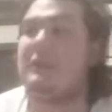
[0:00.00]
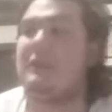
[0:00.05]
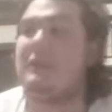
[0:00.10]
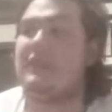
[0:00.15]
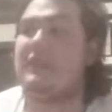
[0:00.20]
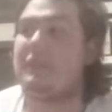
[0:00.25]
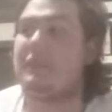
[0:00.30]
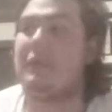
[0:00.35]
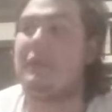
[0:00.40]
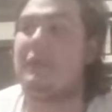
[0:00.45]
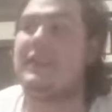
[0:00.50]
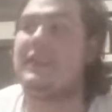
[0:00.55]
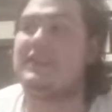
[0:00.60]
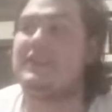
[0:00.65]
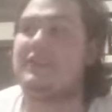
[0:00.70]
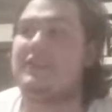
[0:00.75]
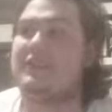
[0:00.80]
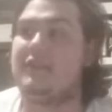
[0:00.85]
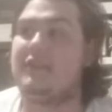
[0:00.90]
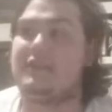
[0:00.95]
one of the greatest
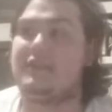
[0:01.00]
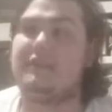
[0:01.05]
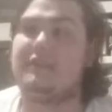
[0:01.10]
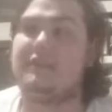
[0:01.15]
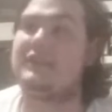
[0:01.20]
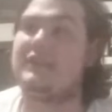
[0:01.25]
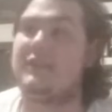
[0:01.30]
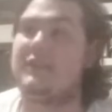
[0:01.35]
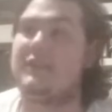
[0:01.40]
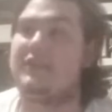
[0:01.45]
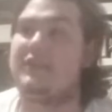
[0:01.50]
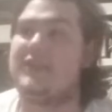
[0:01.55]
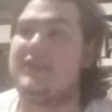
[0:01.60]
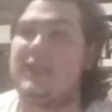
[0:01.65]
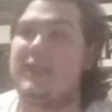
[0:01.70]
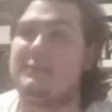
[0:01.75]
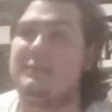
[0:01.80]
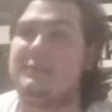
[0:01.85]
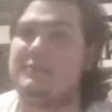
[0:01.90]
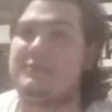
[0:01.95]
cartoons of all
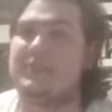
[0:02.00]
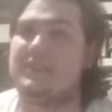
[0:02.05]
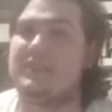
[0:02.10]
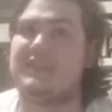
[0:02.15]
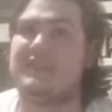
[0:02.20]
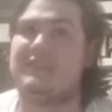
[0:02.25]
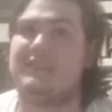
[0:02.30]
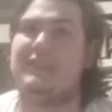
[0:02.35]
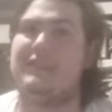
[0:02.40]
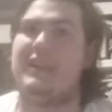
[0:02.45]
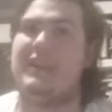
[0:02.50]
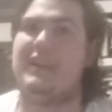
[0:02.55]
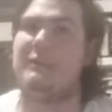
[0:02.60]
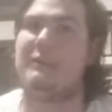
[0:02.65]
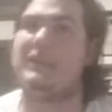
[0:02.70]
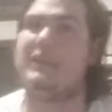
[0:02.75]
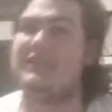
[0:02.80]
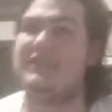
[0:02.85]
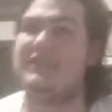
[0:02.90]
time, which is Godzilla the Animated